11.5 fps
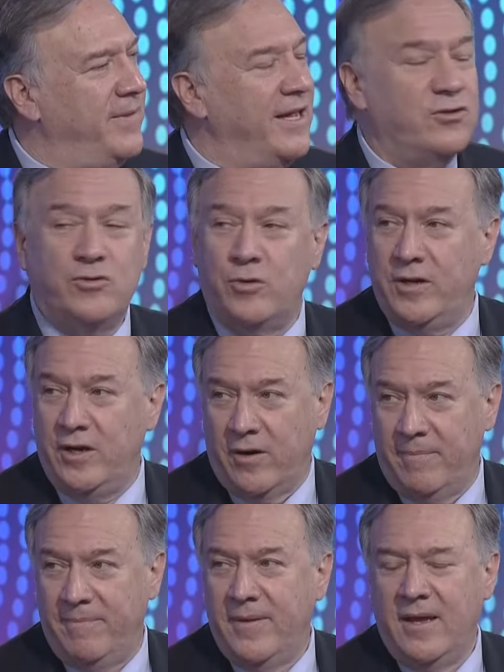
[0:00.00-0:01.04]
That's true in
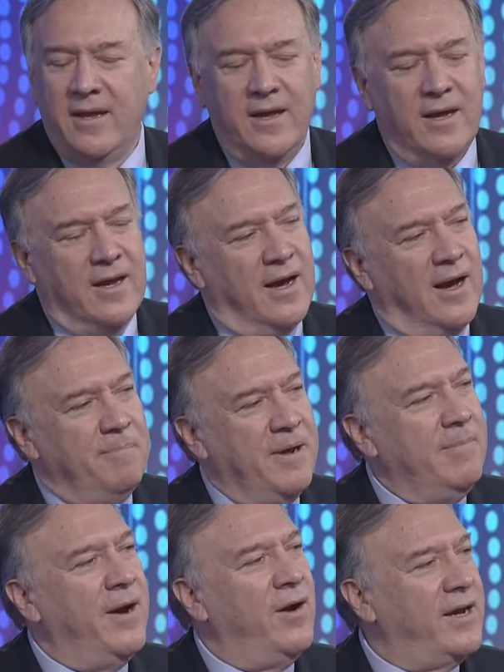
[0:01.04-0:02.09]
Europe. Uh, but
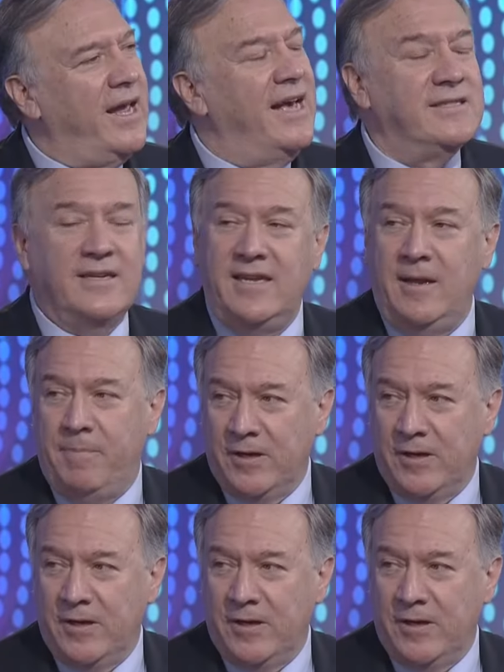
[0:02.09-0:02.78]
America has a deep